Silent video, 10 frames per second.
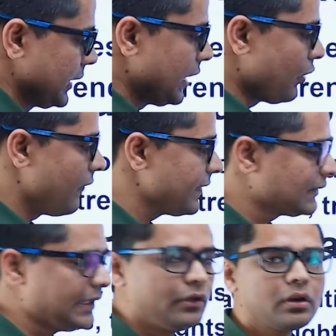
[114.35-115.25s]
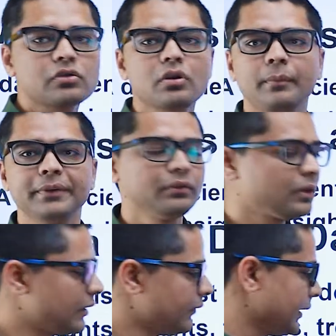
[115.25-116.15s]
And obviously your job is to
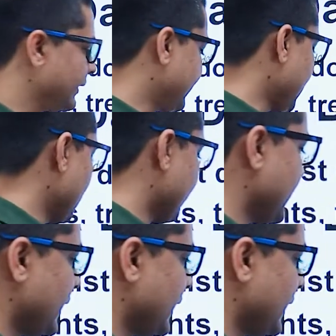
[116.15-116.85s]
convert this kind of a